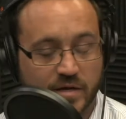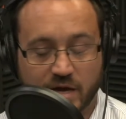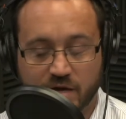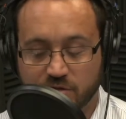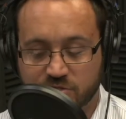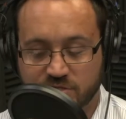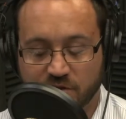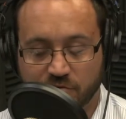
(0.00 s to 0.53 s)

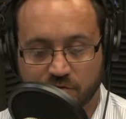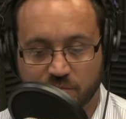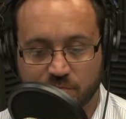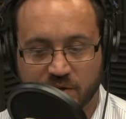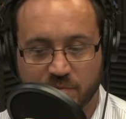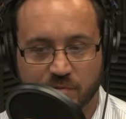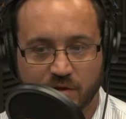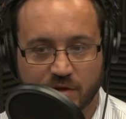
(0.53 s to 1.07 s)
Yeah, there's definitely
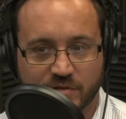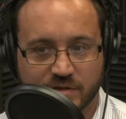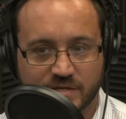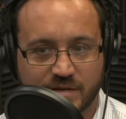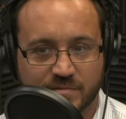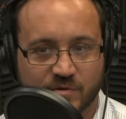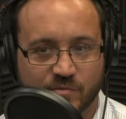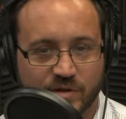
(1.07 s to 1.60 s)
people on the
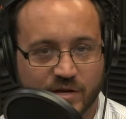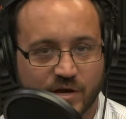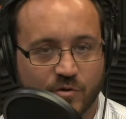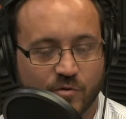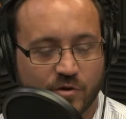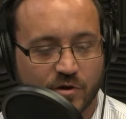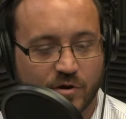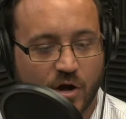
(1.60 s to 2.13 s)
team that we
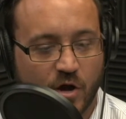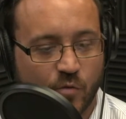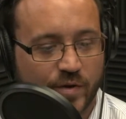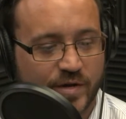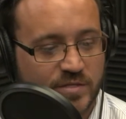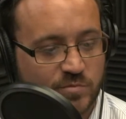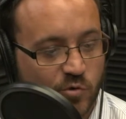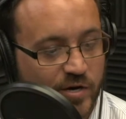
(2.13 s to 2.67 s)
know are
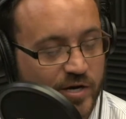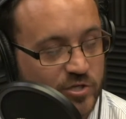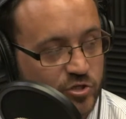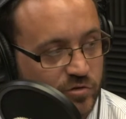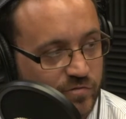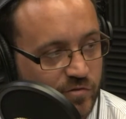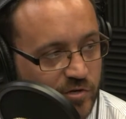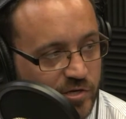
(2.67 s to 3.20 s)
always more
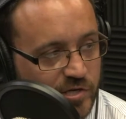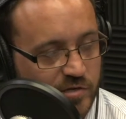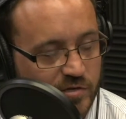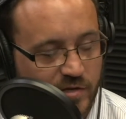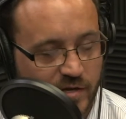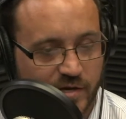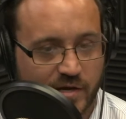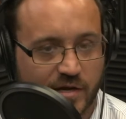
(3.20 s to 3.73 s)
introverted
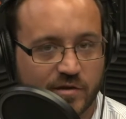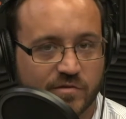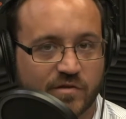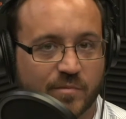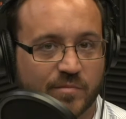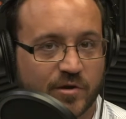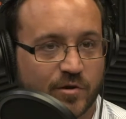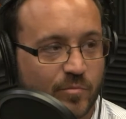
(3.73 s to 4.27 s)
and
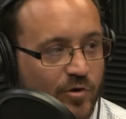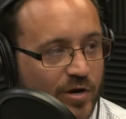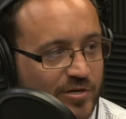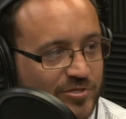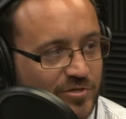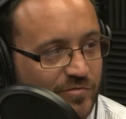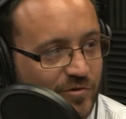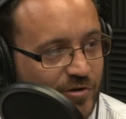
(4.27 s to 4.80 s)
some that are more
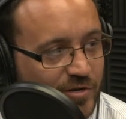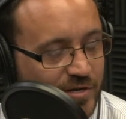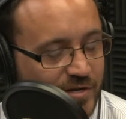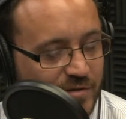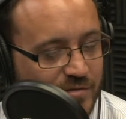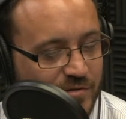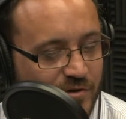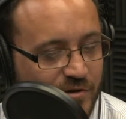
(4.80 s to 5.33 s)
extroverted,
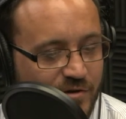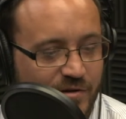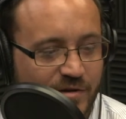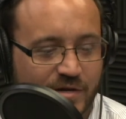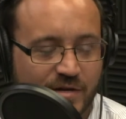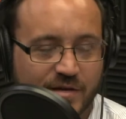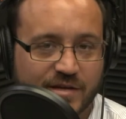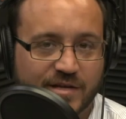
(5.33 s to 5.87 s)
and you're
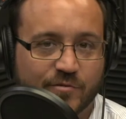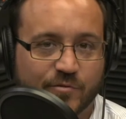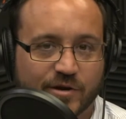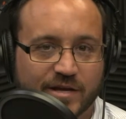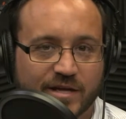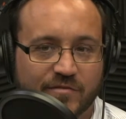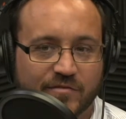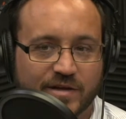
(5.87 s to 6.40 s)

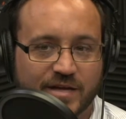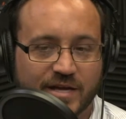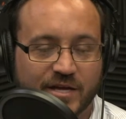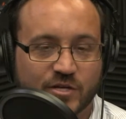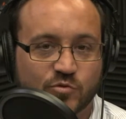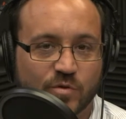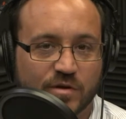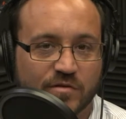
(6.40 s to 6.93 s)
we're giving
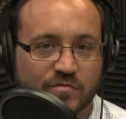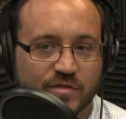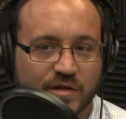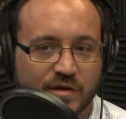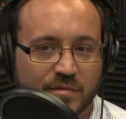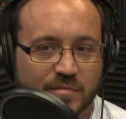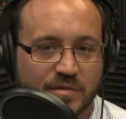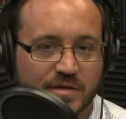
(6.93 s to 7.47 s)
each one of
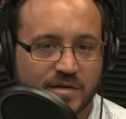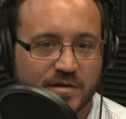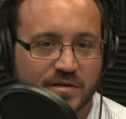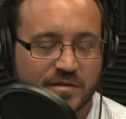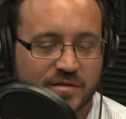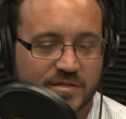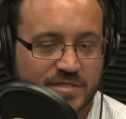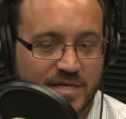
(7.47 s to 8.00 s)
them
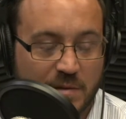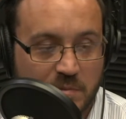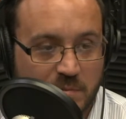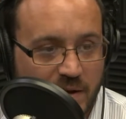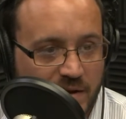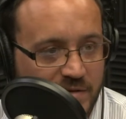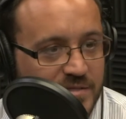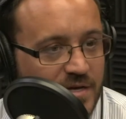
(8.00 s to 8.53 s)
the the same
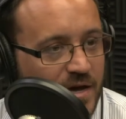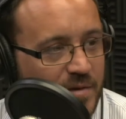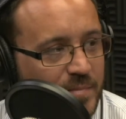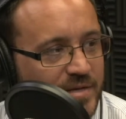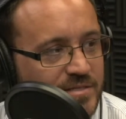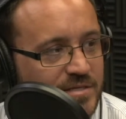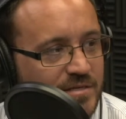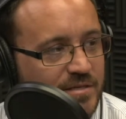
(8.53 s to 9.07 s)
amount of time
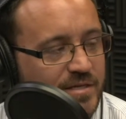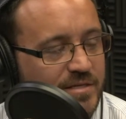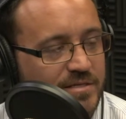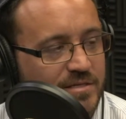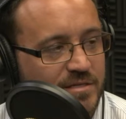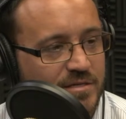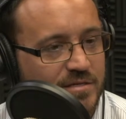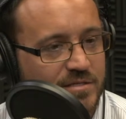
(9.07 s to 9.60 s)
basically
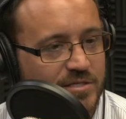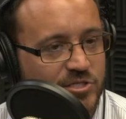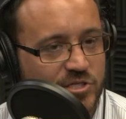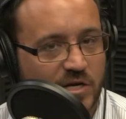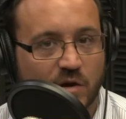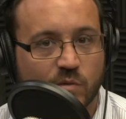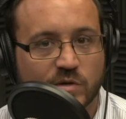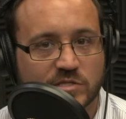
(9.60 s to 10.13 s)
to to
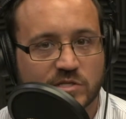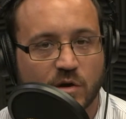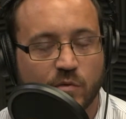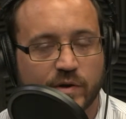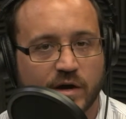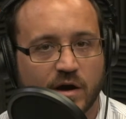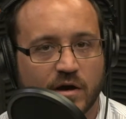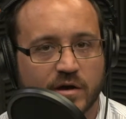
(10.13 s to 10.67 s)
share what's
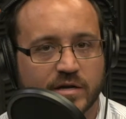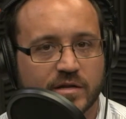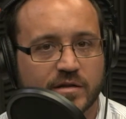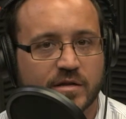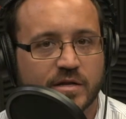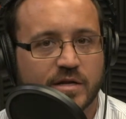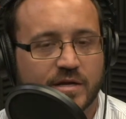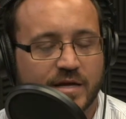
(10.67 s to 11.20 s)
going on and